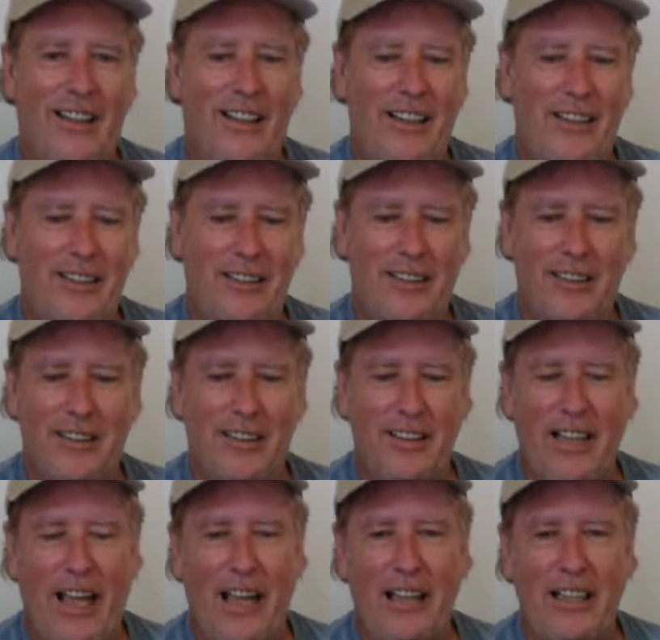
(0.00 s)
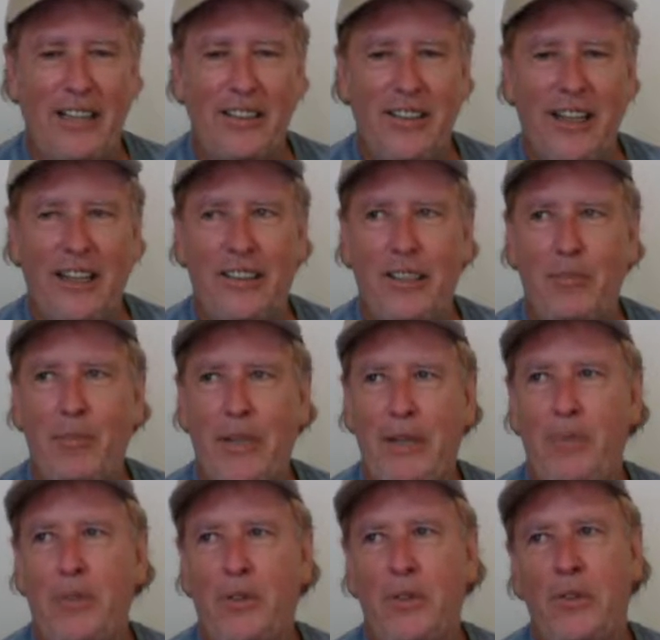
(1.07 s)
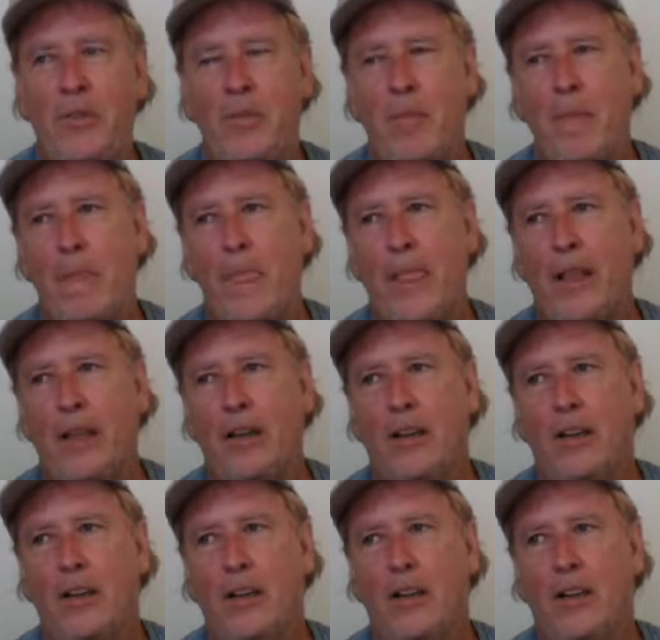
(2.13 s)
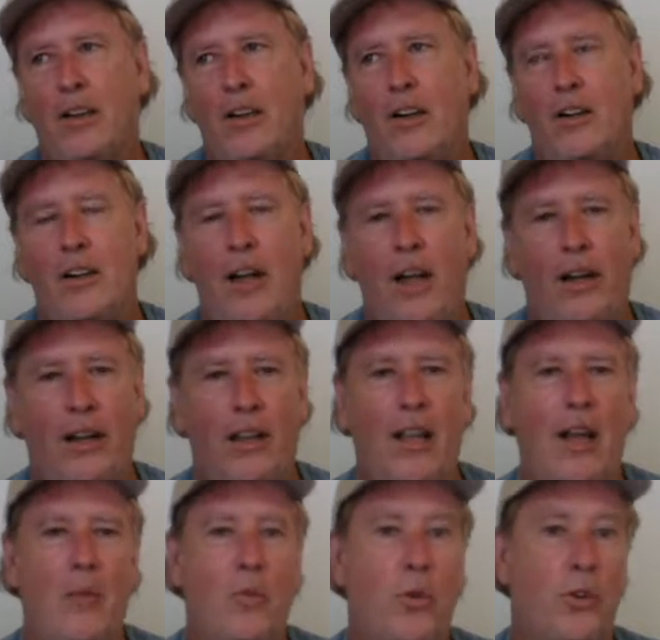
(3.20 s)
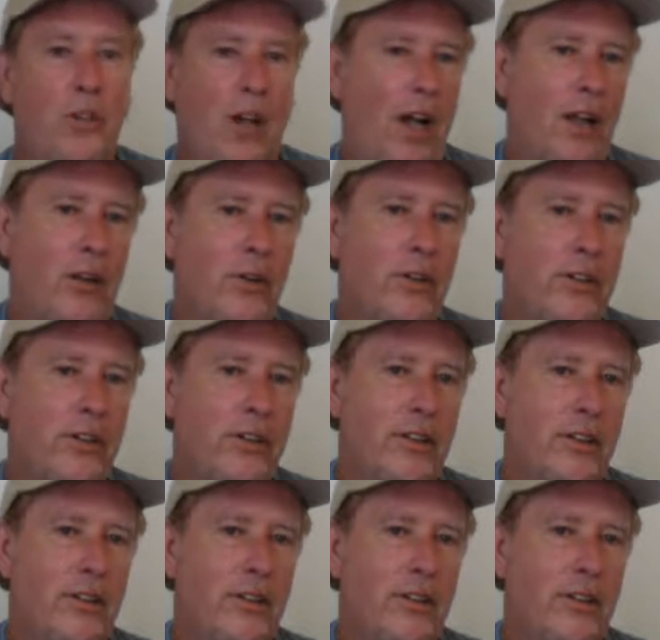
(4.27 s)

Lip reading: It's not that people are not a lot more tolerant